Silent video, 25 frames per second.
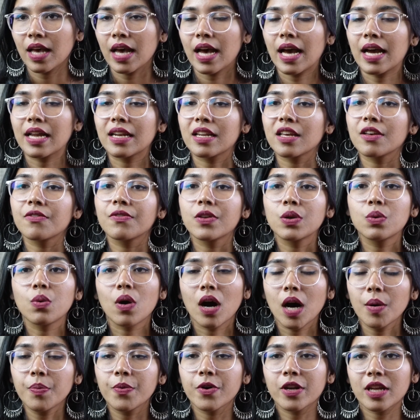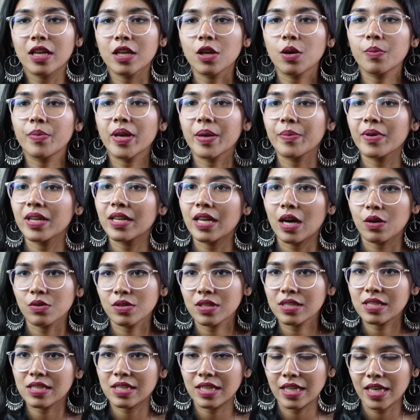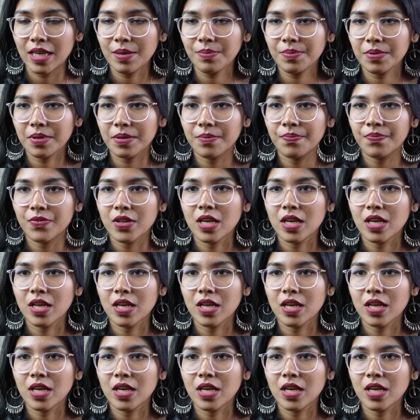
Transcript: And if you are putting your baby down to sleep,